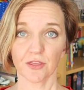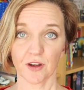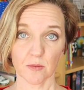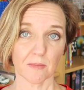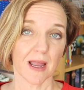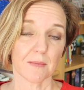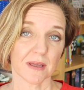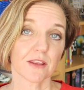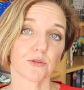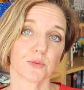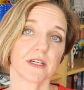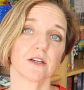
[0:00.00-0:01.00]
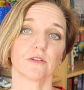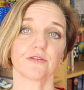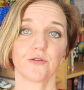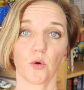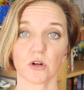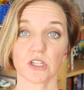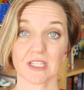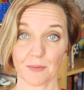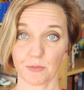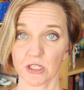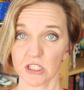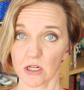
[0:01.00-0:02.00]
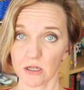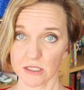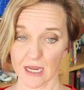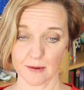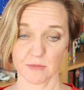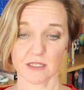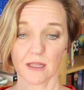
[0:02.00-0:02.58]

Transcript: there might be 3 or 4 separate start times.